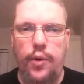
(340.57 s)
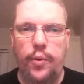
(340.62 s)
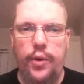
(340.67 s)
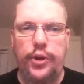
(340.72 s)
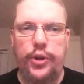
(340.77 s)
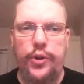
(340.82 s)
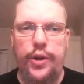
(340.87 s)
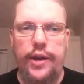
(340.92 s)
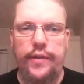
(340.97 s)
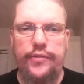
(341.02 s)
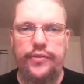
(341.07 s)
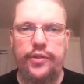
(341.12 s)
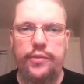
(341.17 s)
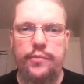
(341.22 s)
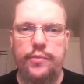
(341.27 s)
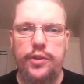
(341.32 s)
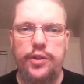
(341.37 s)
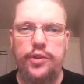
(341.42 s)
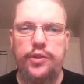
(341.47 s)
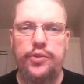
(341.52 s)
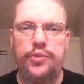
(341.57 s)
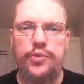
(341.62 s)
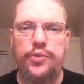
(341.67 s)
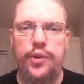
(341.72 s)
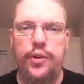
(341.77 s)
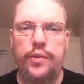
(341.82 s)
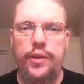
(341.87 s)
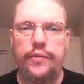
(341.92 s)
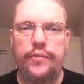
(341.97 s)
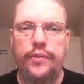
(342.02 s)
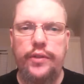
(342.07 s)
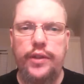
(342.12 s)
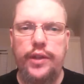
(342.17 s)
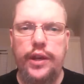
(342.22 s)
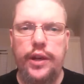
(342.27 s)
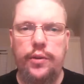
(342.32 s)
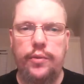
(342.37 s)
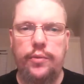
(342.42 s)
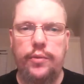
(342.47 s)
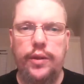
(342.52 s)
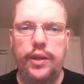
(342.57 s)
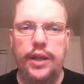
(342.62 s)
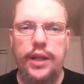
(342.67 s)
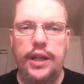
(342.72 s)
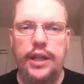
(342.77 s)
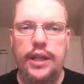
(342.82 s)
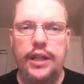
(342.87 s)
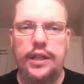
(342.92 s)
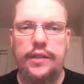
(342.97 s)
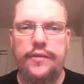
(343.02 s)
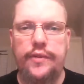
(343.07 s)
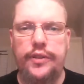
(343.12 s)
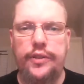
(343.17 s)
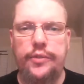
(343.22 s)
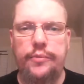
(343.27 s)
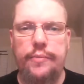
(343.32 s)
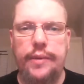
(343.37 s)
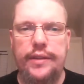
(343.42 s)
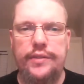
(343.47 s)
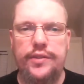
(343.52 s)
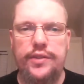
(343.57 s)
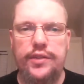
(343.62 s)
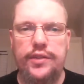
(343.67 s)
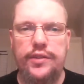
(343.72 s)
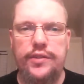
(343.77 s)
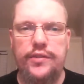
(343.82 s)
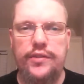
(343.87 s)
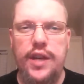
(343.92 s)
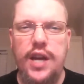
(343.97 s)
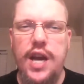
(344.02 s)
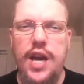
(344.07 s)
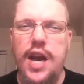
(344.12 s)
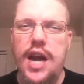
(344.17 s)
When you have someone who you don't even know leaving you messages.